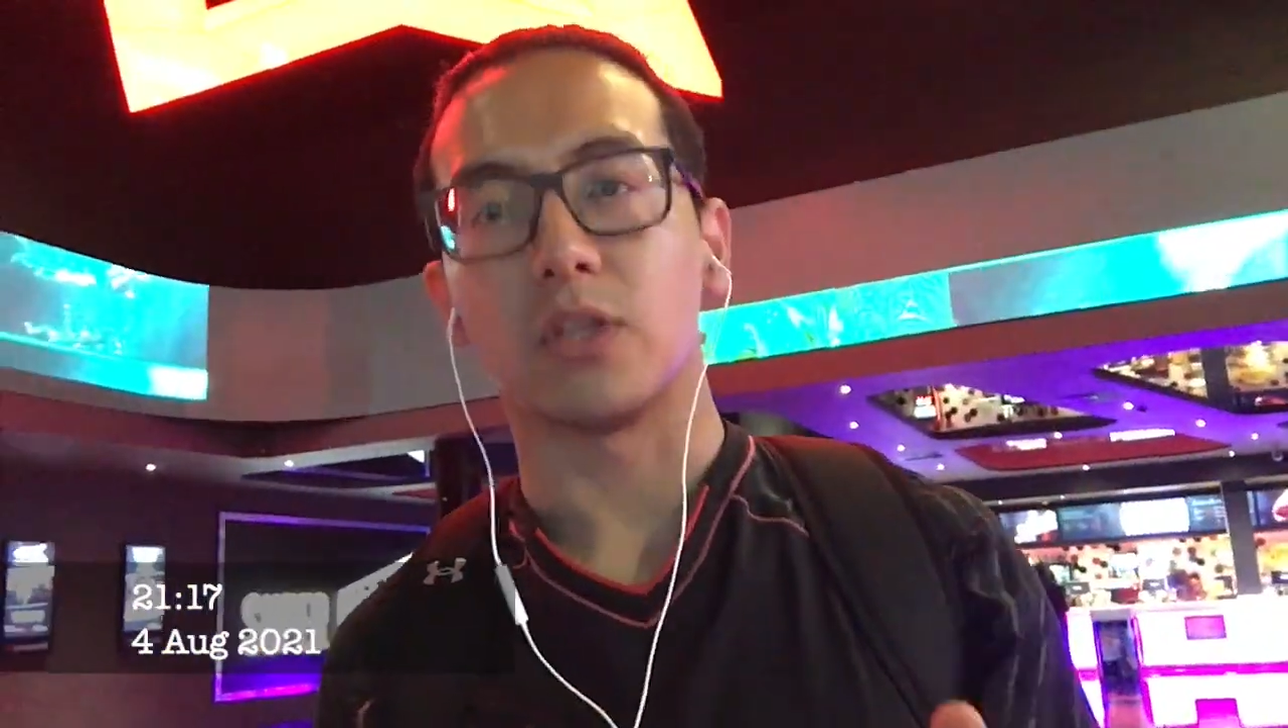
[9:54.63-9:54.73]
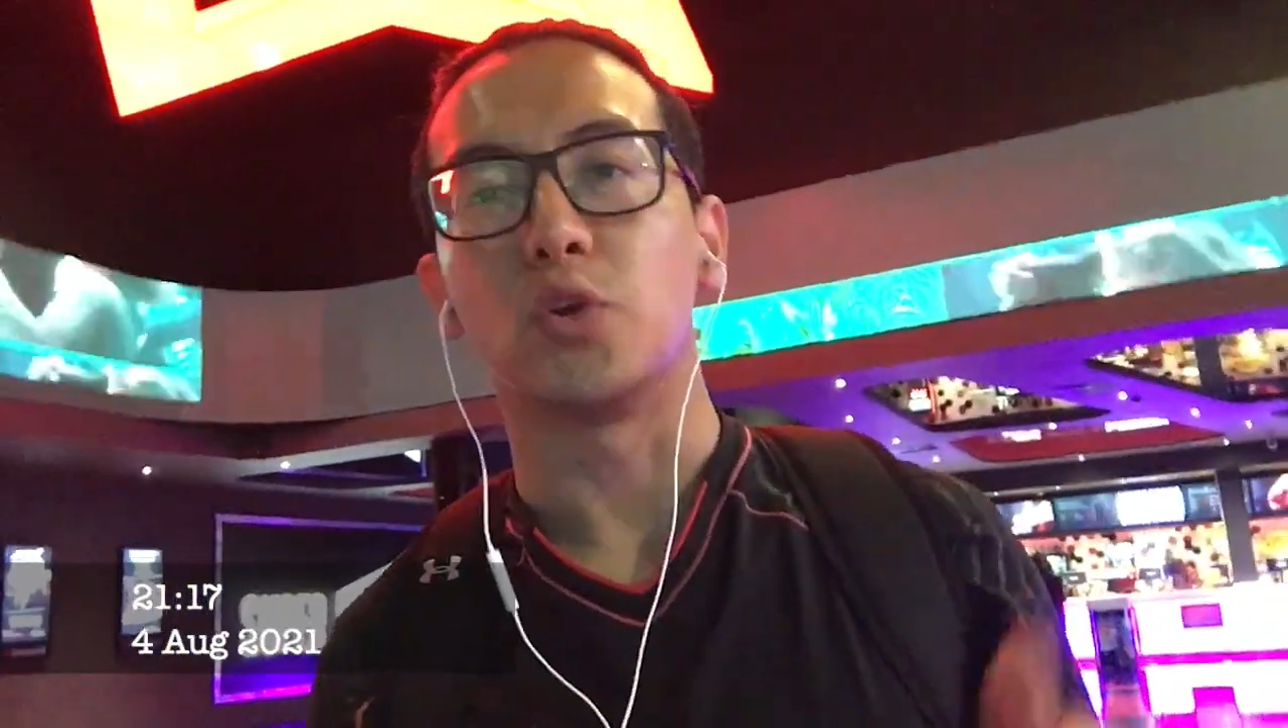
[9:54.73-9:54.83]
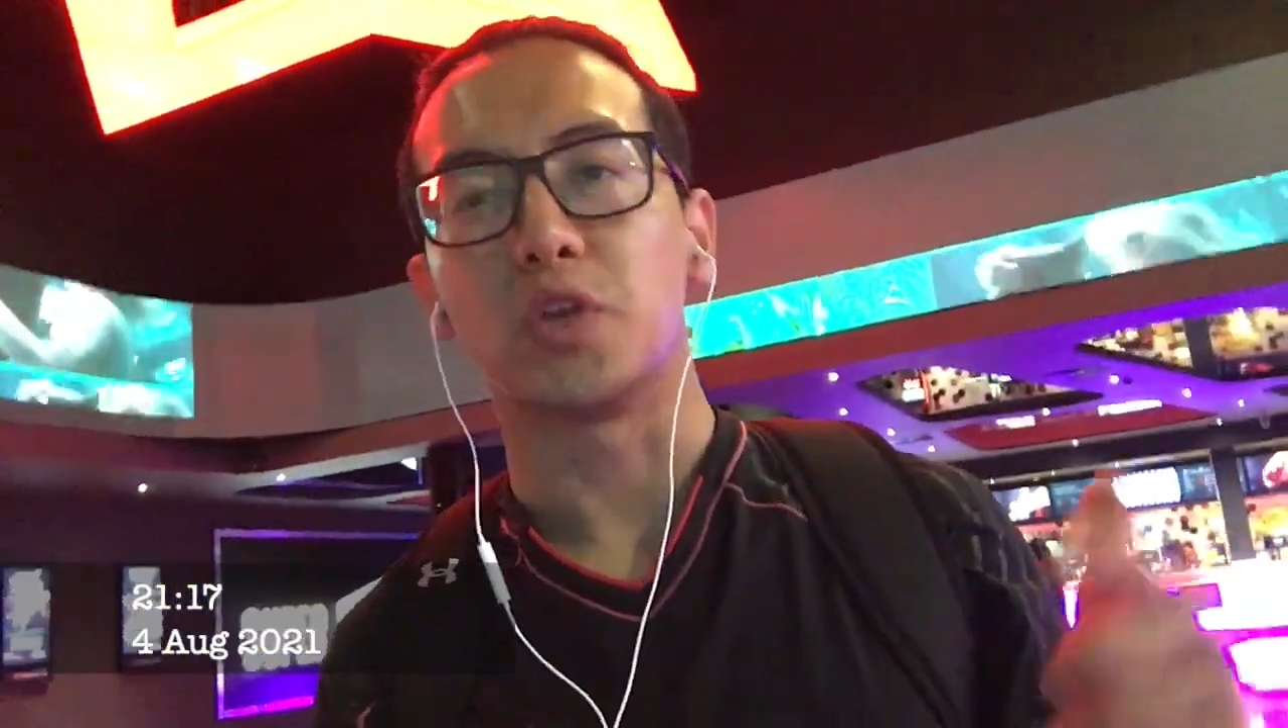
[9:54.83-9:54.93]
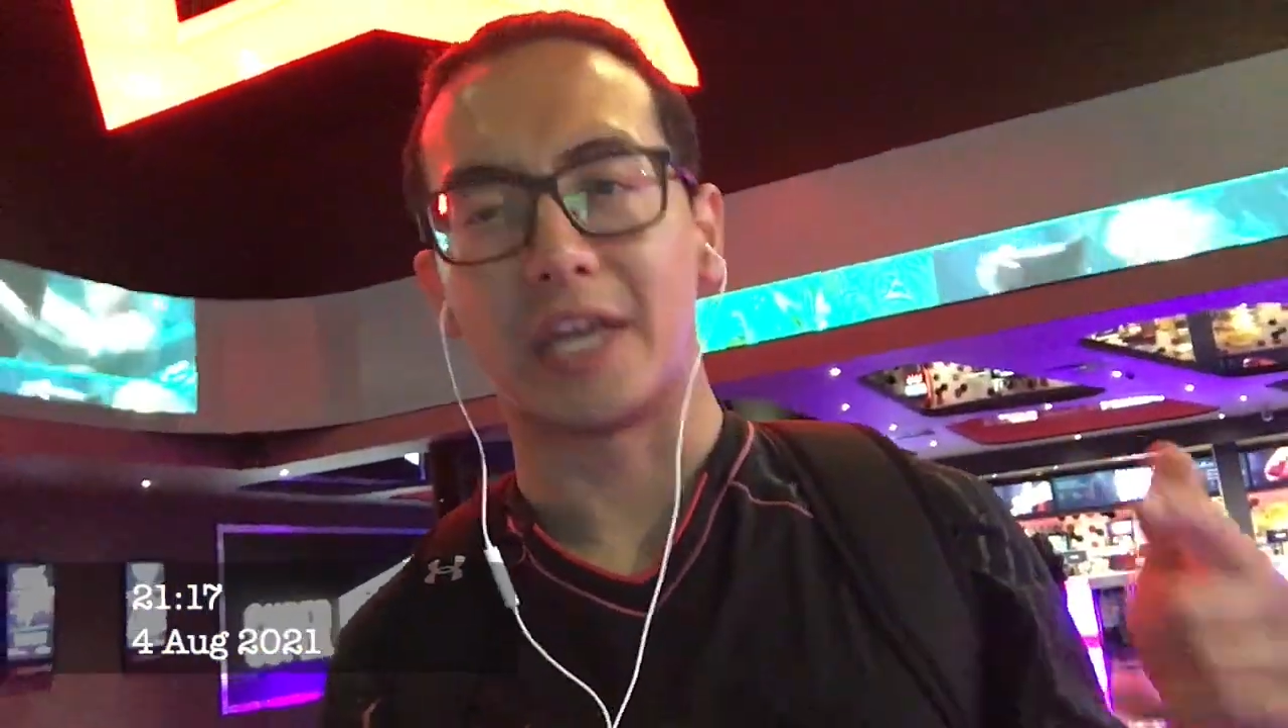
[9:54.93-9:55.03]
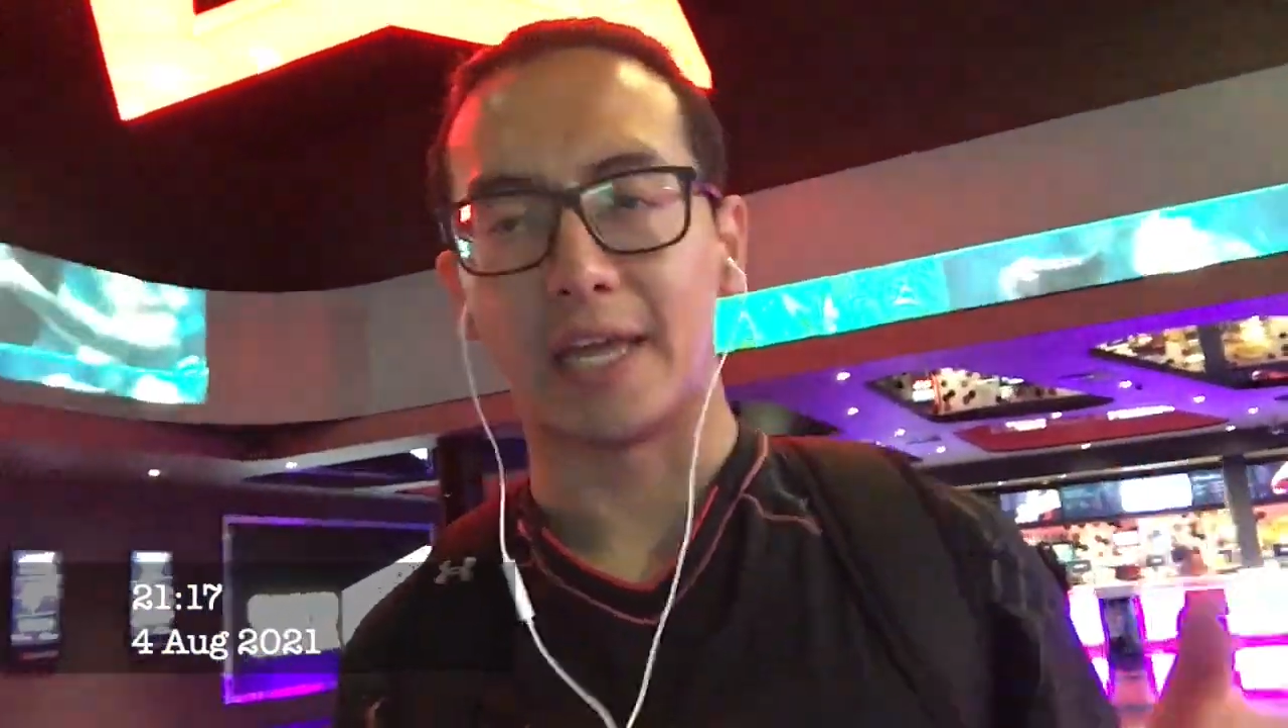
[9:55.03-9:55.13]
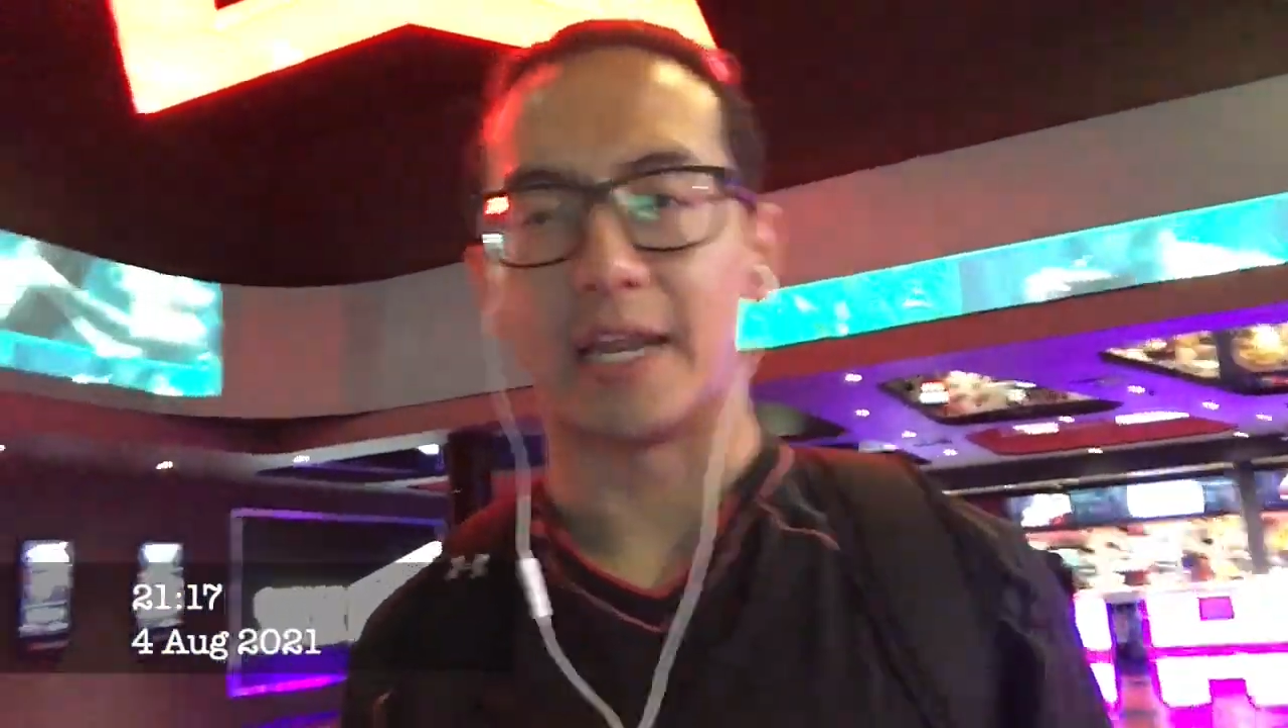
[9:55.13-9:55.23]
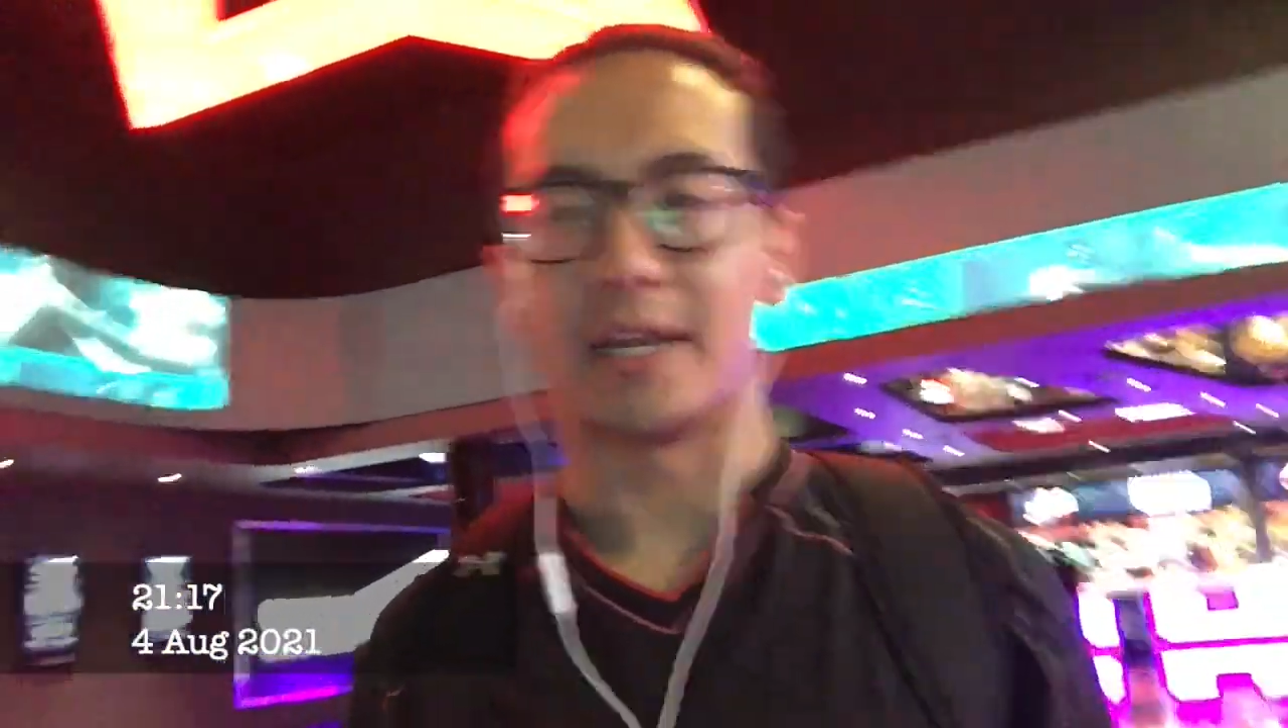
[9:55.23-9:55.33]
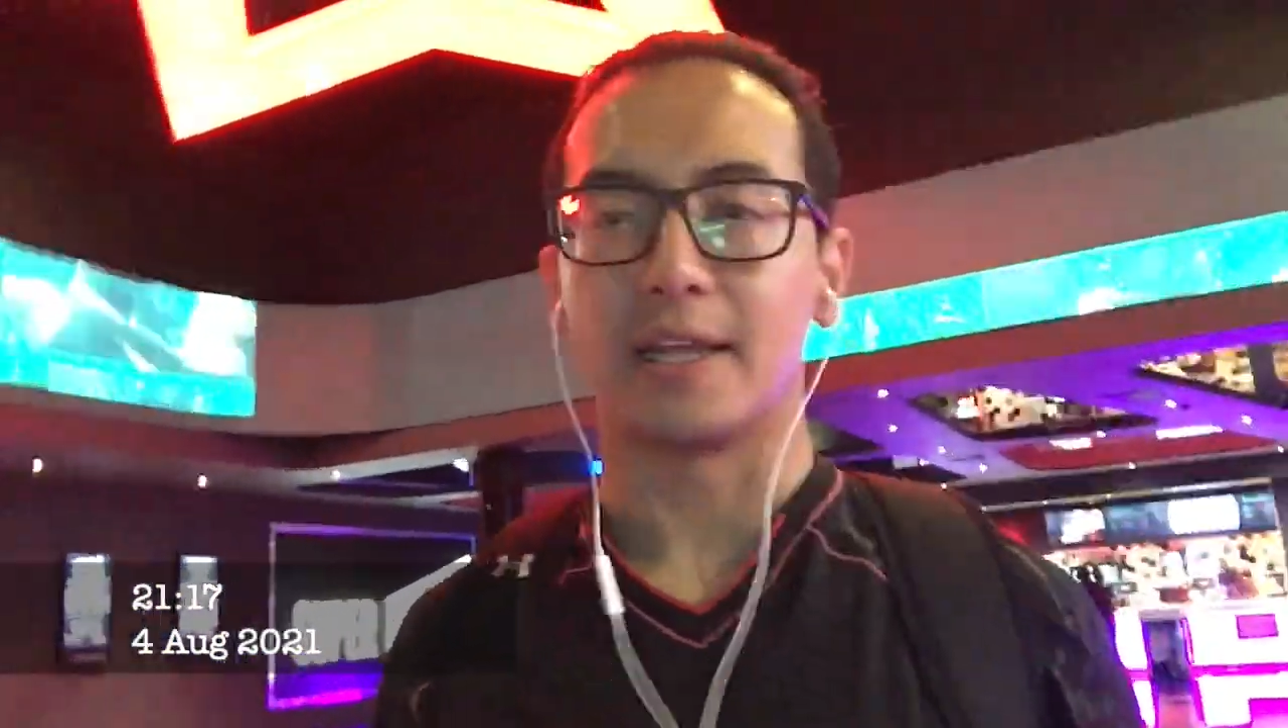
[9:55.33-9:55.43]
you get it.